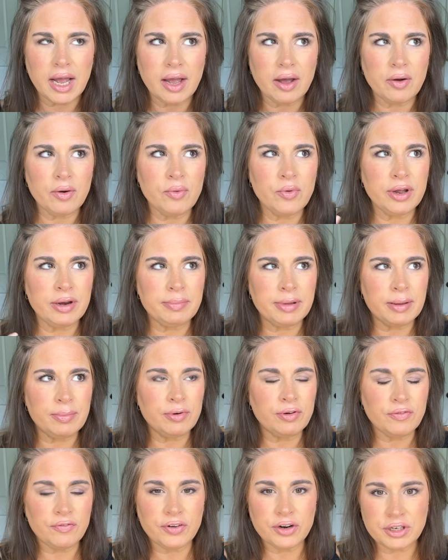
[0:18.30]
when
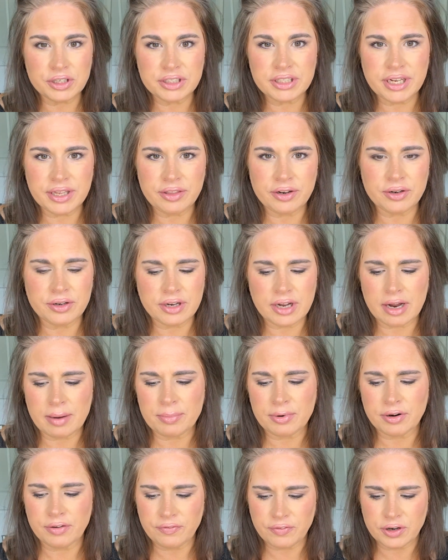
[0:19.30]
people first get their
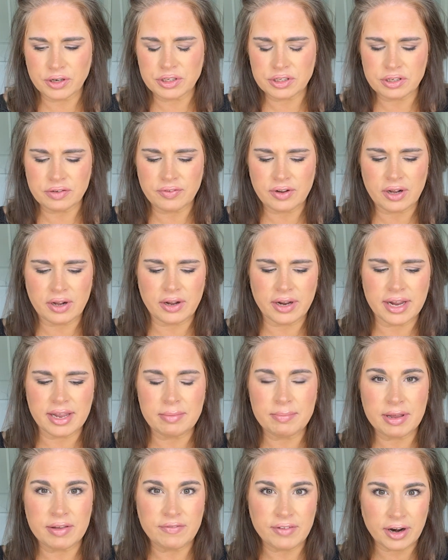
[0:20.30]
topper, first of all, it can
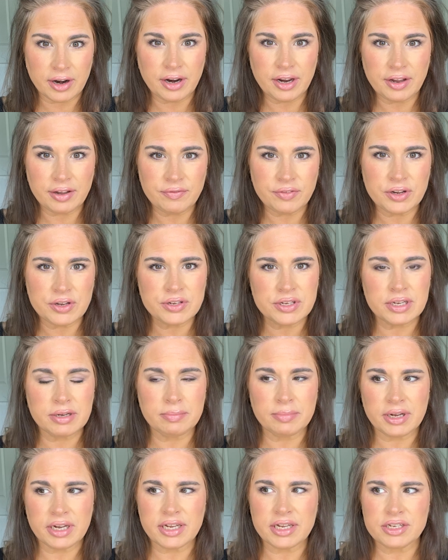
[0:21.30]
be very confusing
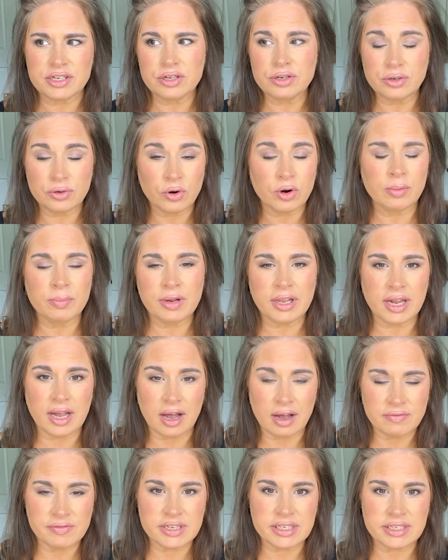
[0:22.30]
because normally,
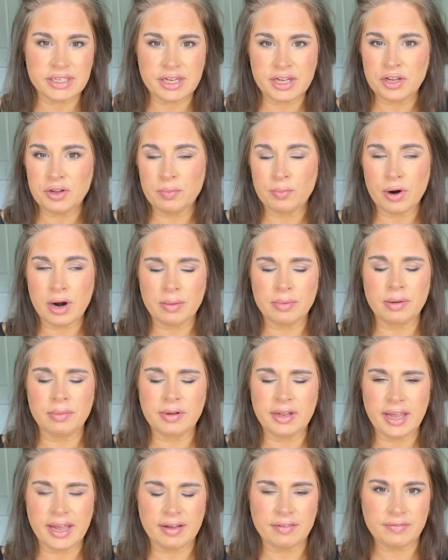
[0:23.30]
obviously, you
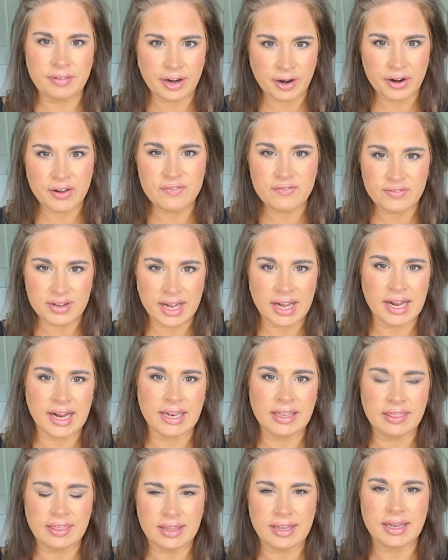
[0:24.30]
probably have very
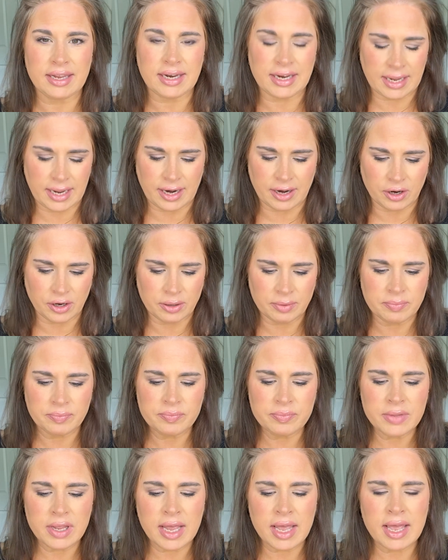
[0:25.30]
fine, thin hair.
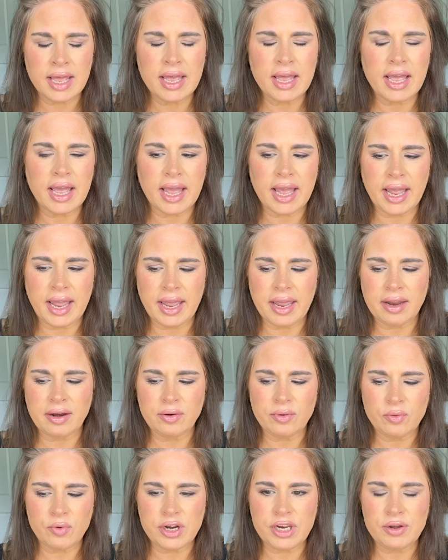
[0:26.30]

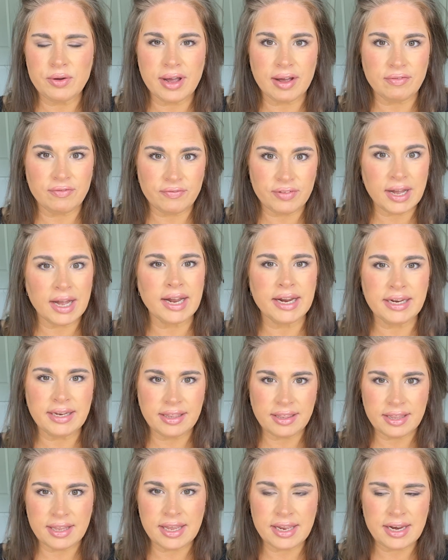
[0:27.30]
And when you have fine,
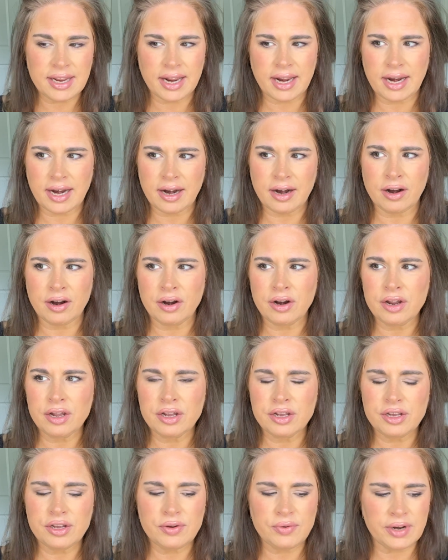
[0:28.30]
thin hair,
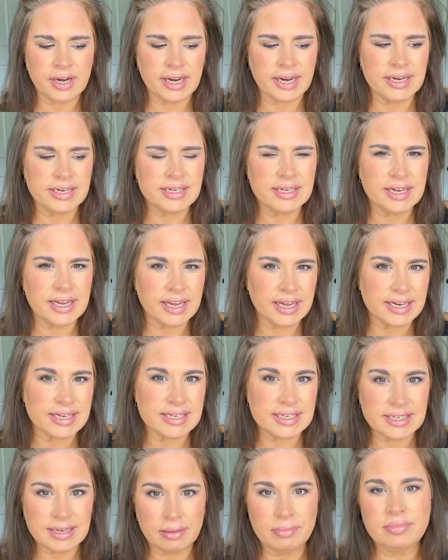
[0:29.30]
you need to get
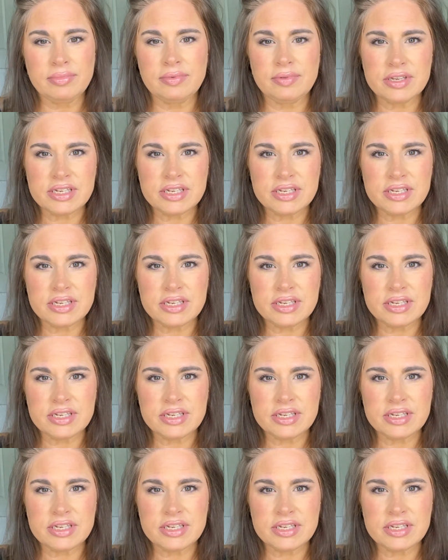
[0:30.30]
some